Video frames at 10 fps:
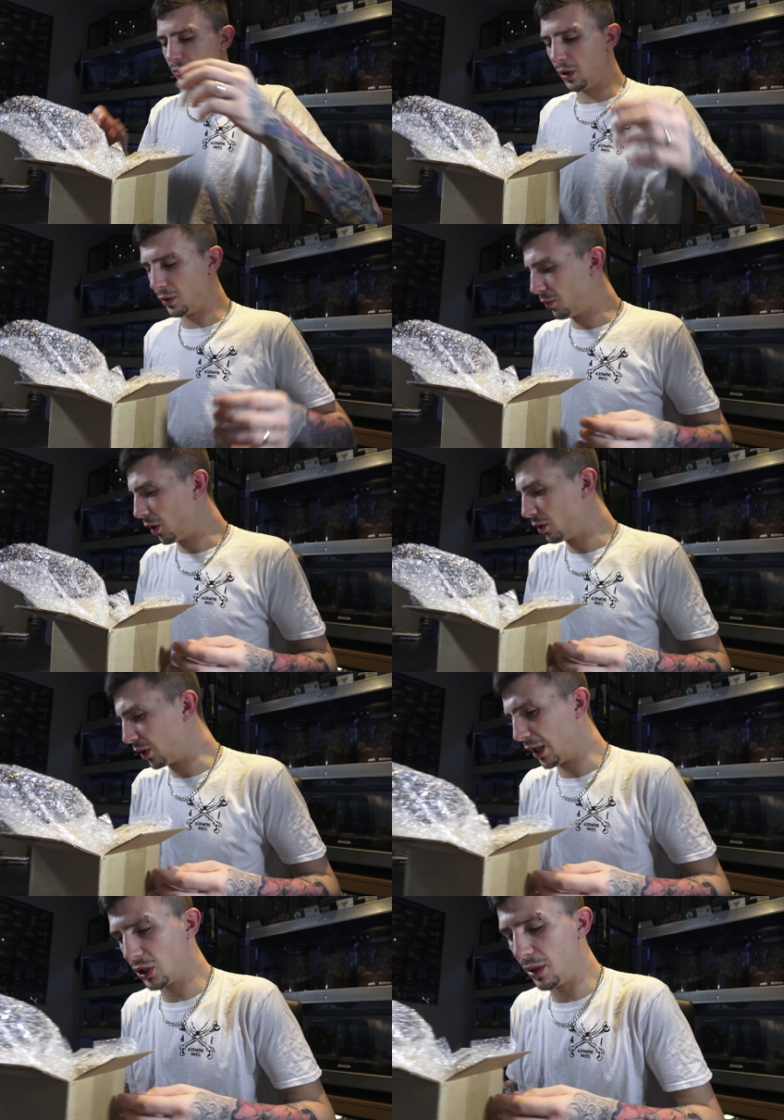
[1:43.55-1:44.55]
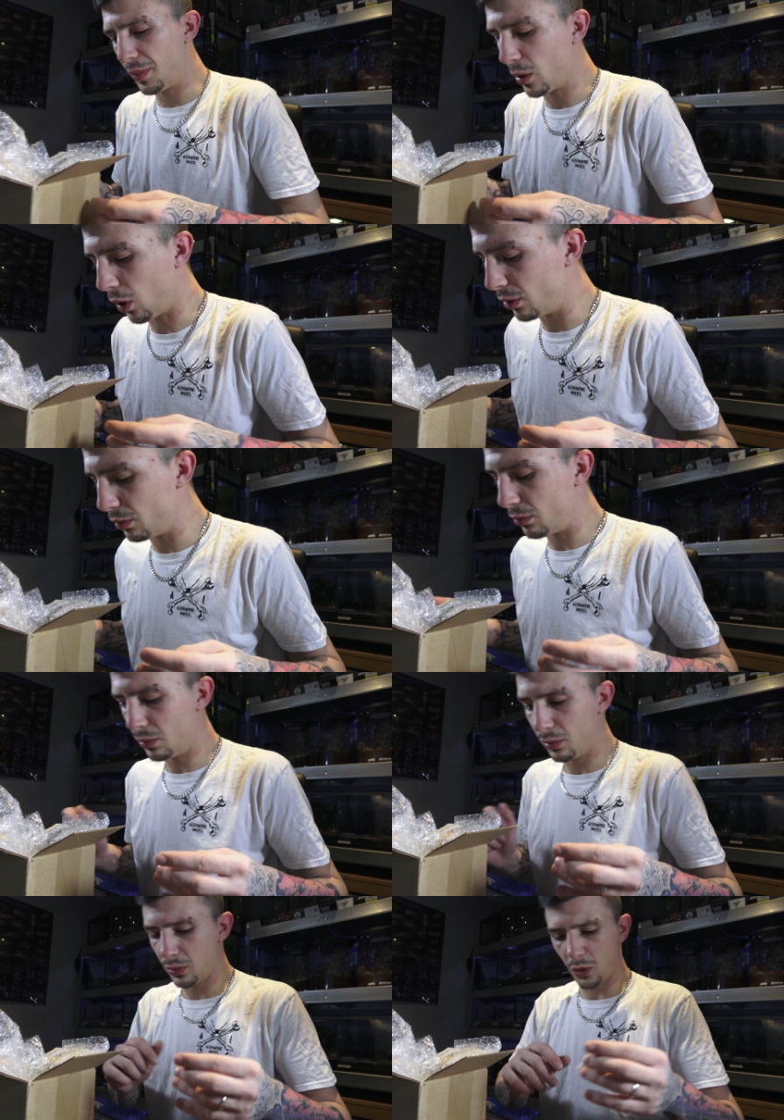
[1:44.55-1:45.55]
like they might actually be quite,
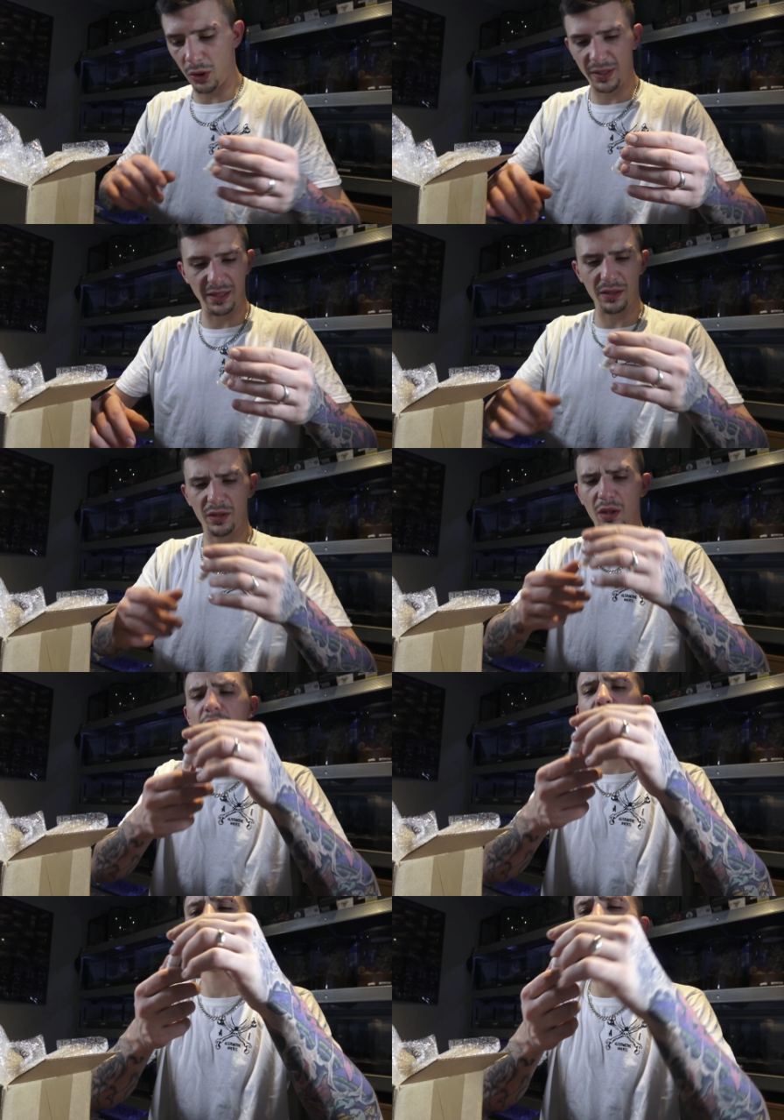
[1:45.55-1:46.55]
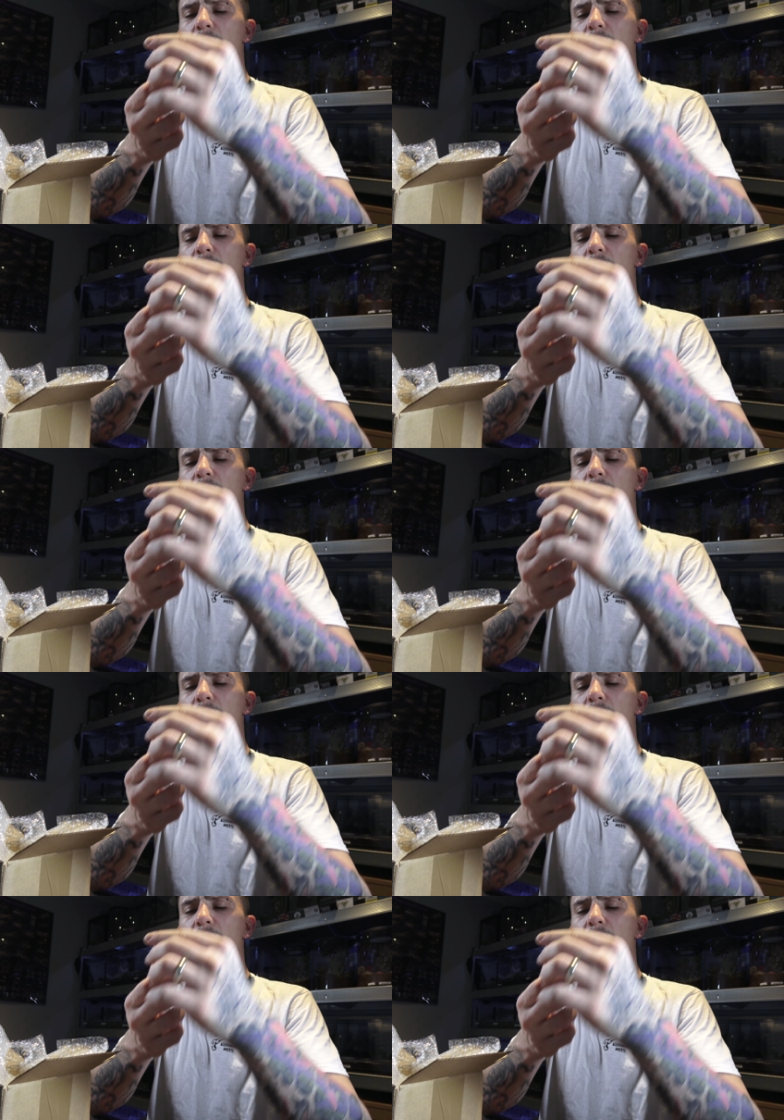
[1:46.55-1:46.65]
quite decent size.